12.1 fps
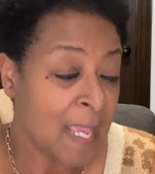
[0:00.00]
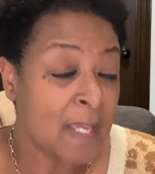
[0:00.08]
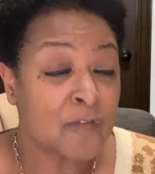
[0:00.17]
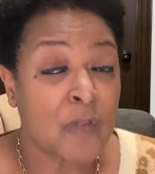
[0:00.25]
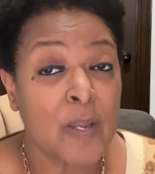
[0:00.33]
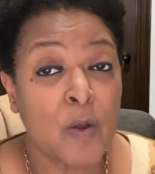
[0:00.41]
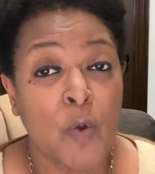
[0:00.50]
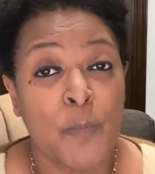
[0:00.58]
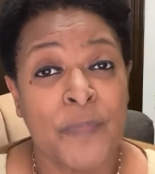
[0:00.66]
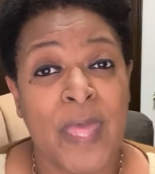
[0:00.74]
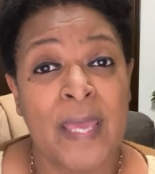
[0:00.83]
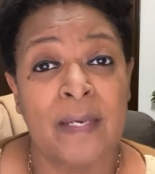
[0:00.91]
So I
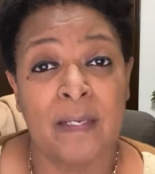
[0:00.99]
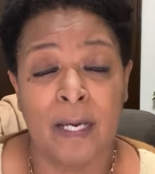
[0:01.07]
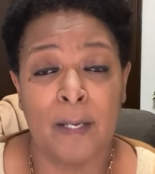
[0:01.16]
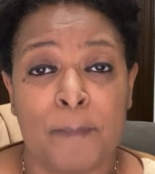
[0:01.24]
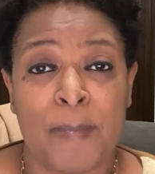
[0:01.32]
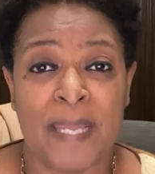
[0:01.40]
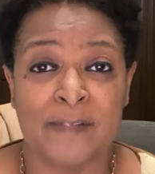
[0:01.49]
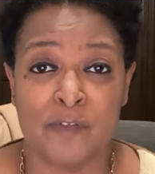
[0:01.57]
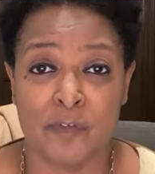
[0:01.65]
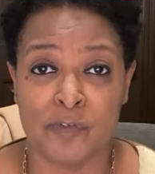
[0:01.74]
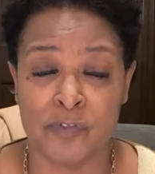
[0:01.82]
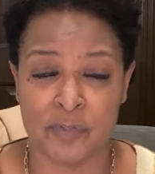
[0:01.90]
hope that
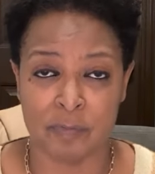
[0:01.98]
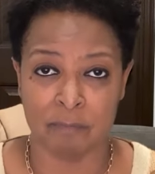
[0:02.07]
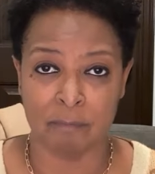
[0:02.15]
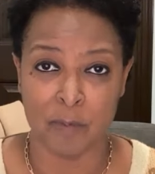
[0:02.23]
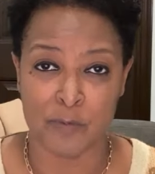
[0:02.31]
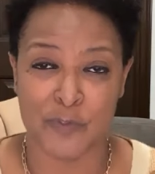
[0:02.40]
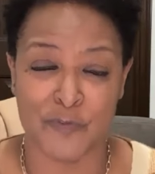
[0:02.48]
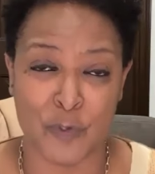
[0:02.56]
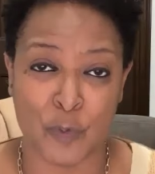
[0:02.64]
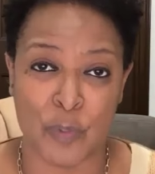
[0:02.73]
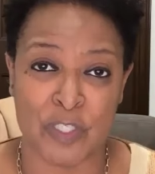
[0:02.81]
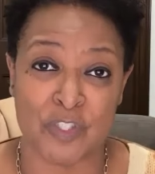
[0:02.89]
answers most of
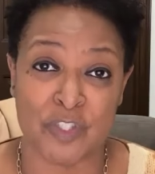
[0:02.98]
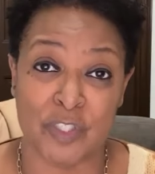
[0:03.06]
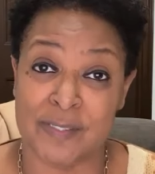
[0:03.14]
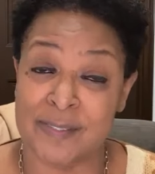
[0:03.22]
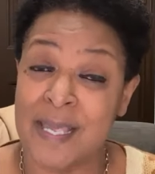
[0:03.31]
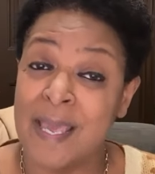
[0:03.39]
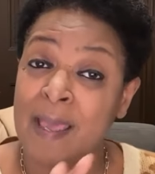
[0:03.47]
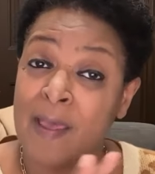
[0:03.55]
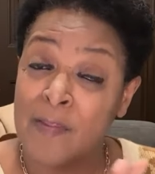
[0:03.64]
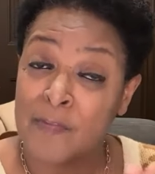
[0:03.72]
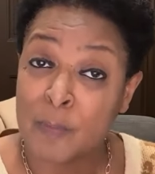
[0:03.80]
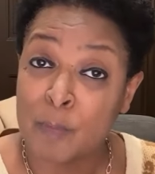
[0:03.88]
your questions.
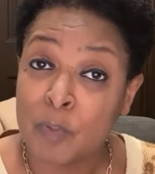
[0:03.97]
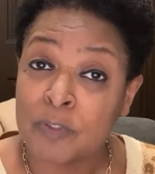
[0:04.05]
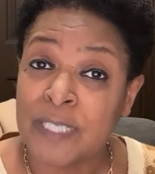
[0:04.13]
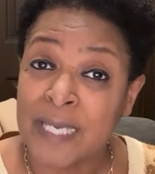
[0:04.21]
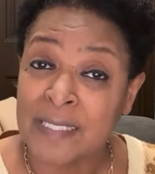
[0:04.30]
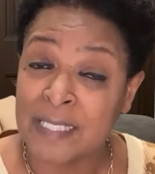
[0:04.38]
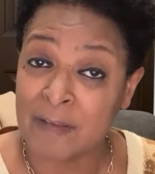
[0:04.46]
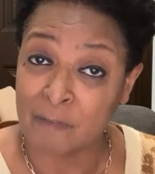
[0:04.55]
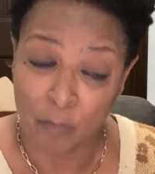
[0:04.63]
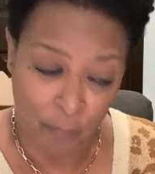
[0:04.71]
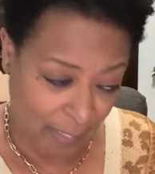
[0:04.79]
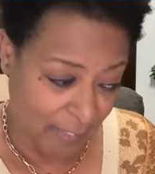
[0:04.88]
The
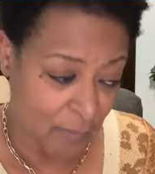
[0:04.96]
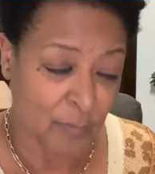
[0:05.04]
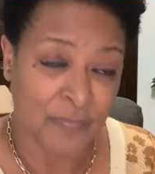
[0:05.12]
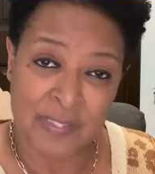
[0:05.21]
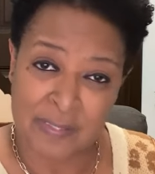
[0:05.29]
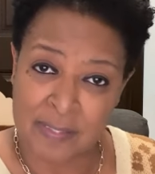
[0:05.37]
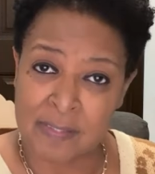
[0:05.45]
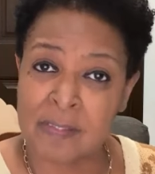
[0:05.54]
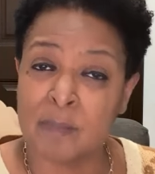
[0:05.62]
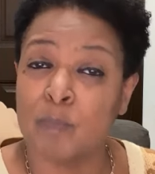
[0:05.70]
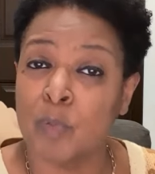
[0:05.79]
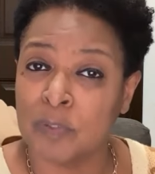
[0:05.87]
multi-level, that's what this is,
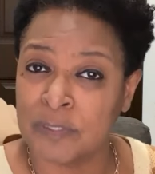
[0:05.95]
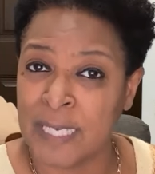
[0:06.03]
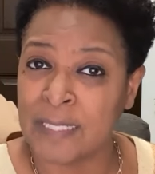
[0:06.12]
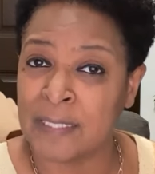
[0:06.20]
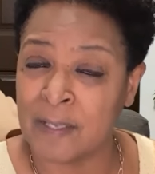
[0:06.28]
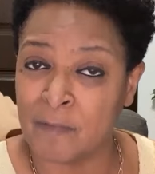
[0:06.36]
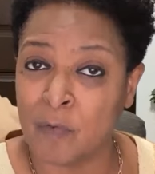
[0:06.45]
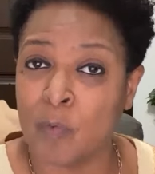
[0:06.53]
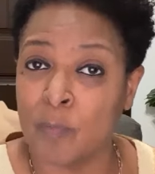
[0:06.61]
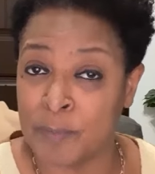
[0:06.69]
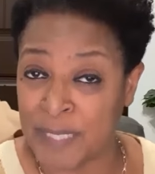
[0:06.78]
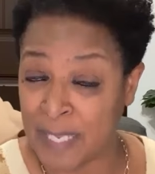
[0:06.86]
the
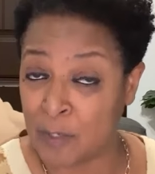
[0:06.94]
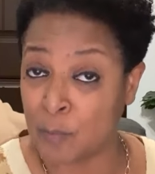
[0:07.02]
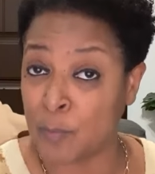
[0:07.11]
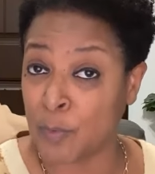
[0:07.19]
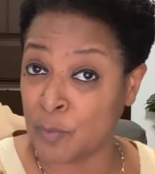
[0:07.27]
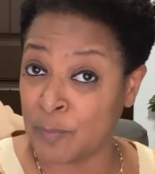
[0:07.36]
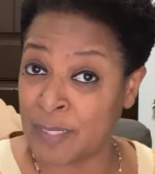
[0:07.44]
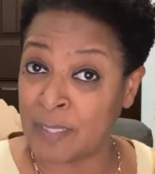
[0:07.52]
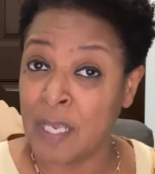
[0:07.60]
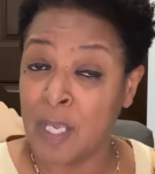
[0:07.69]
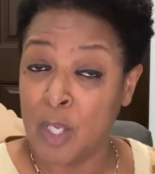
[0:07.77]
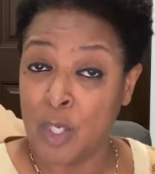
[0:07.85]
multi-level piano pyramid
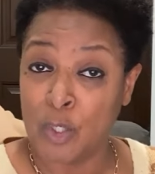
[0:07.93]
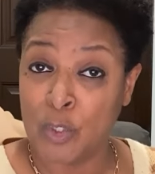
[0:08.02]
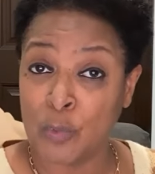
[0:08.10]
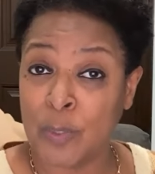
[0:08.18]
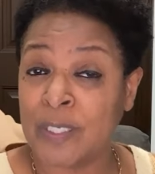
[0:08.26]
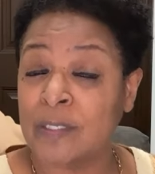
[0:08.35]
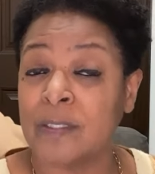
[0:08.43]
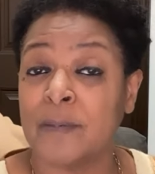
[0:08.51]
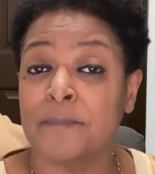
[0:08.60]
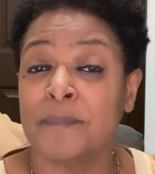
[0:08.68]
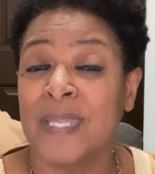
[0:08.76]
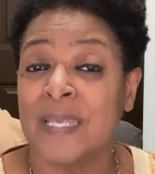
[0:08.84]

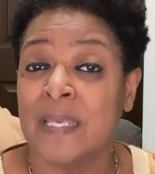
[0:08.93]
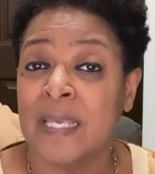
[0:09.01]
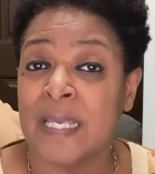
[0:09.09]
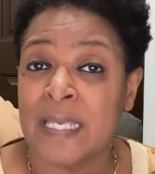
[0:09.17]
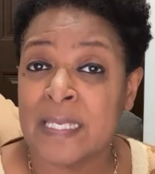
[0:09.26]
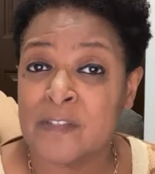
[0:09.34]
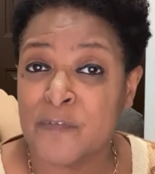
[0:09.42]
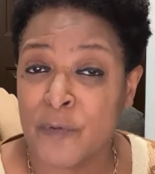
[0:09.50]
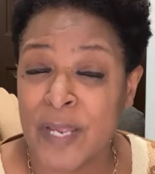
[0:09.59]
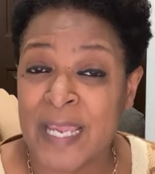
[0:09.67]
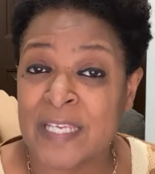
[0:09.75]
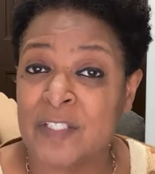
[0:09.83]
curriculum is
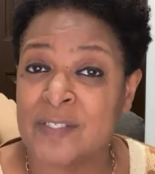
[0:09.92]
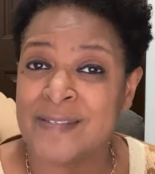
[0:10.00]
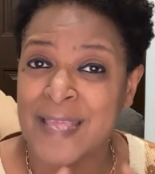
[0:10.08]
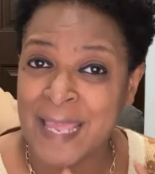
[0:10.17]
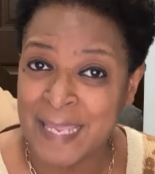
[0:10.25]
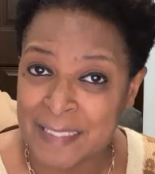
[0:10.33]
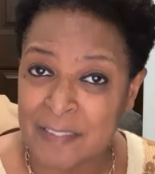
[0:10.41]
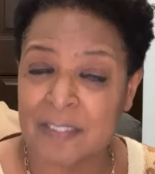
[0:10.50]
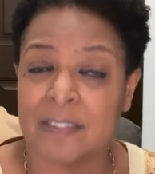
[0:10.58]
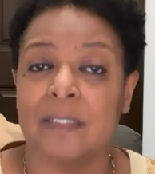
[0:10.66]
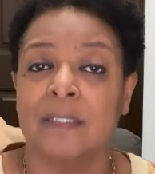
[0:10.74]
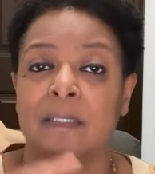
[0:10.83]
for ages
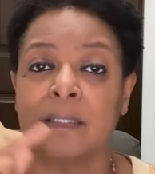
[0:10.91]
8